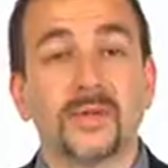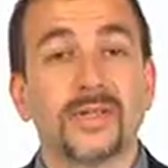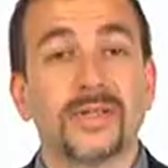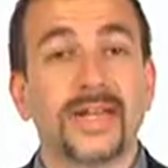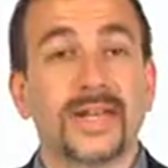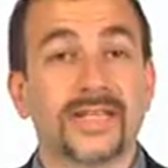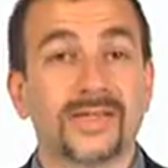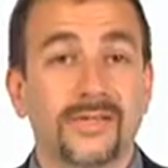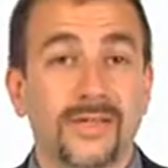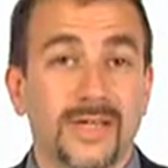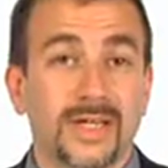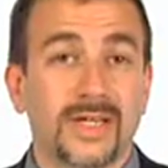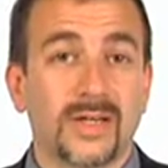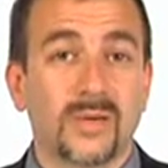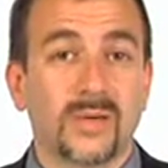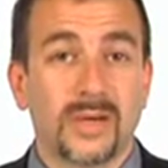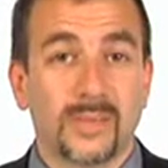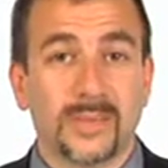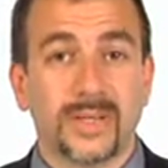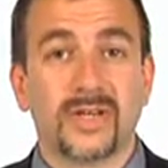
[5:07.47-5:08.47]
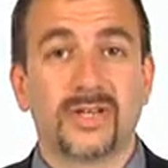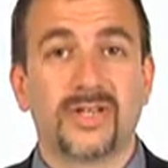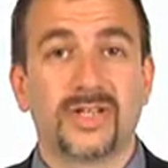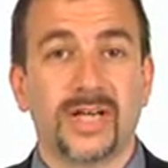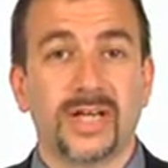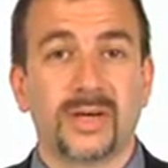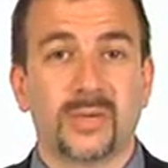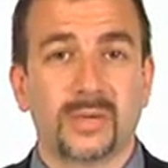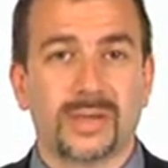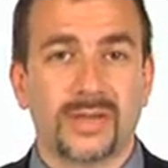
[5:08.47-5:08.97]
in the next video, I'm going to
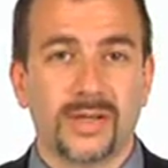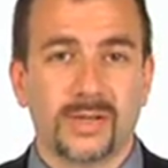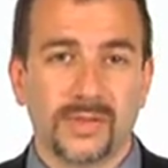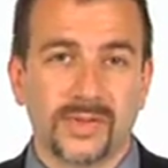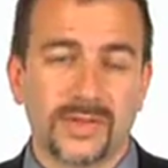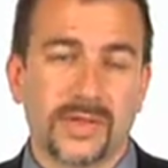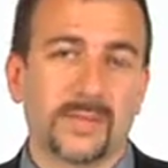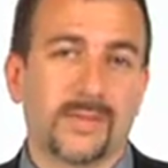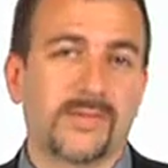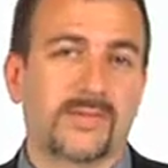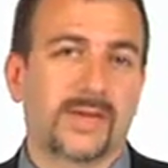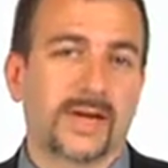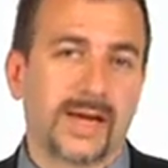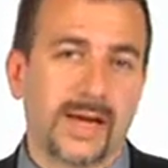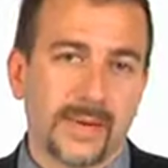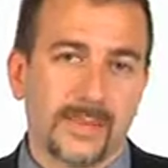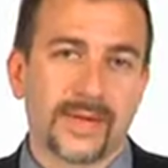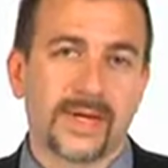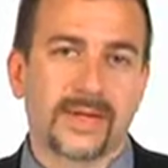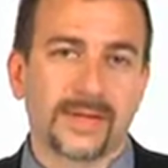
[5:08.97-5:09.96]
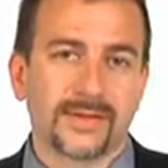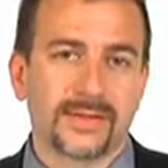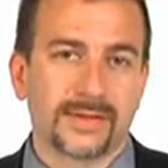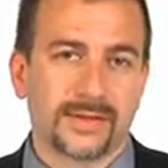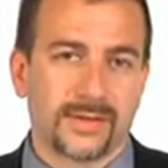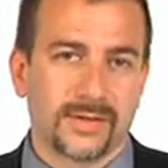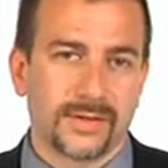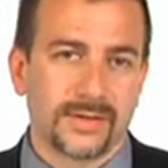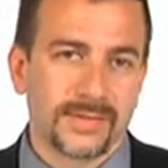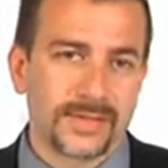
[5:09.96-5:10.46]
share with you some of the common
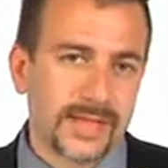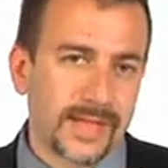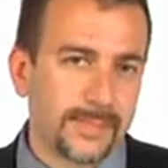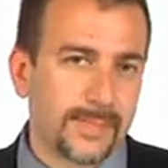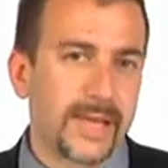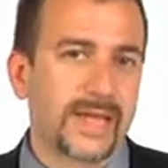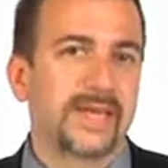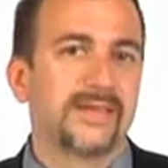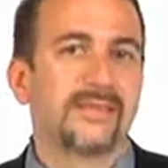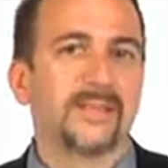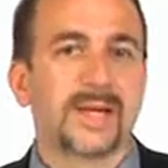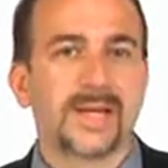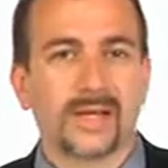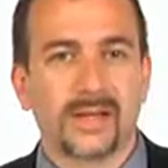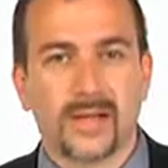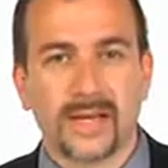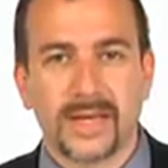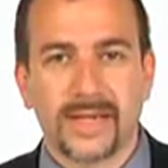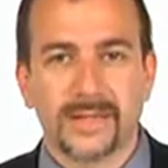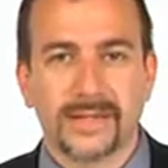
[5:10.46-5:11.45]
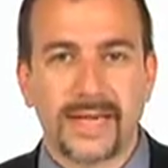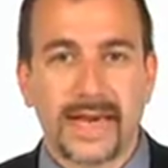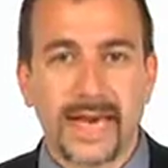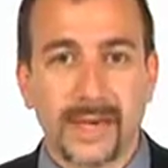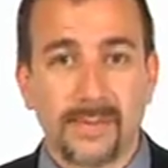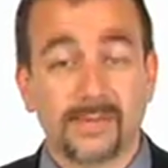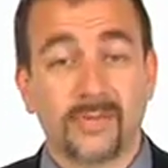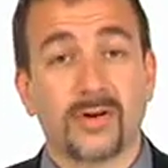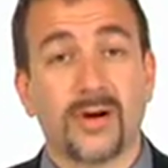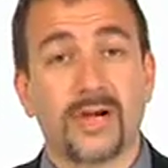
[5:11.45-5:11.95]
concerns that many of my clients
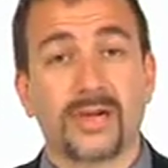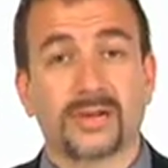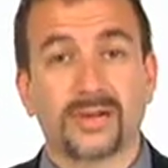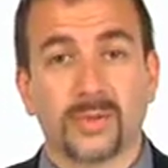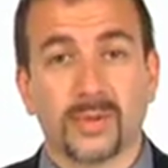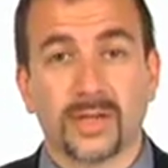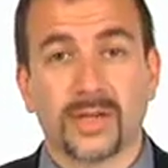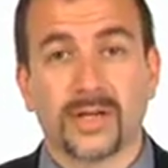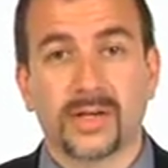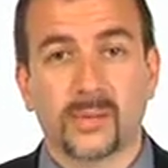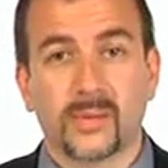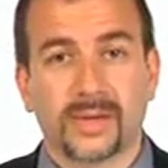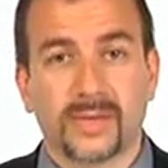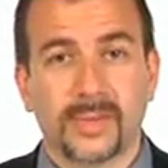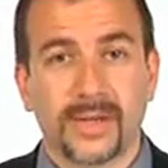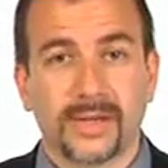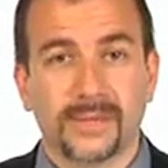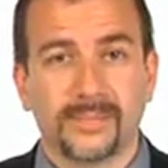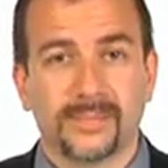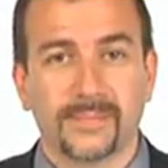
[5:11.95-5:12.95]
had prior to working with me.